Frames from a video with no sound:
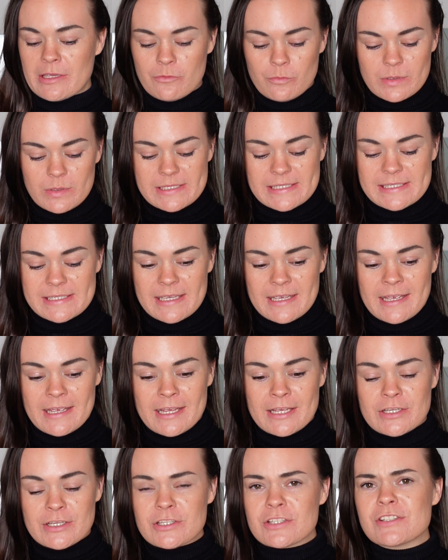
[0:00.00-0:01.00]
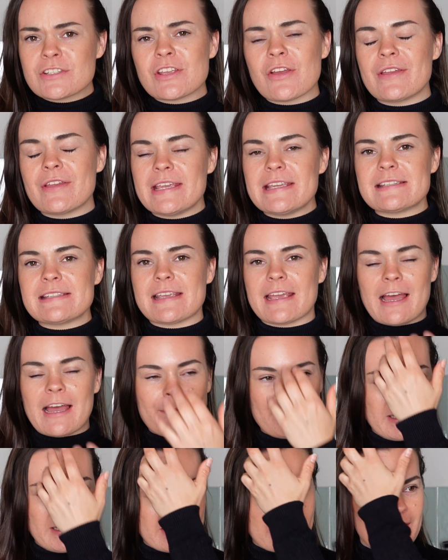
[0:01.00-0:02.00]
It was so easy. I
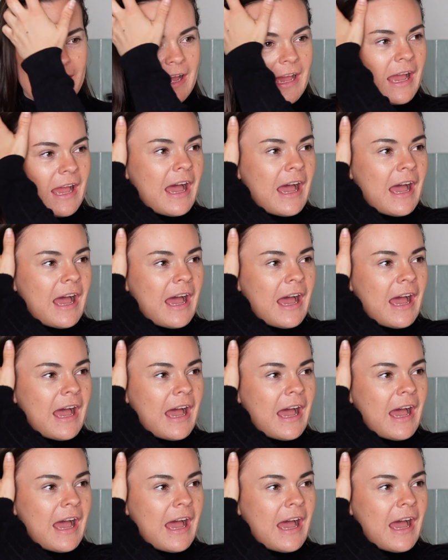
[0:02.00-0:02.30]
mean,